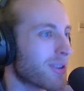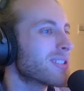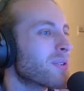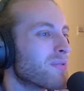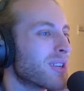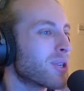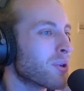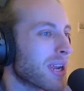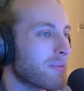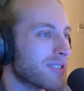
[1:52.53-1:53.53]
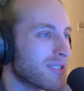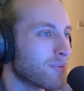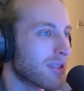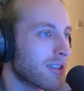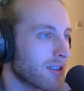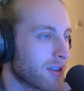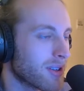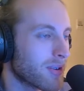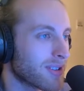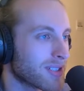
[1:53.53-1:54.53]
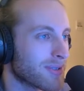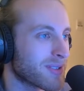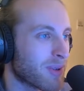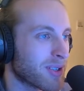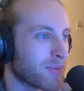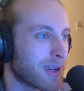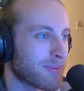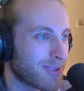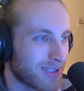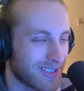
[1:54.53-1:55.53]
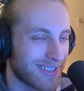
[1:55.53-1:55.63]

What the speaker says: Do you want to start with video games this week, or do you want to start with SpongeBob?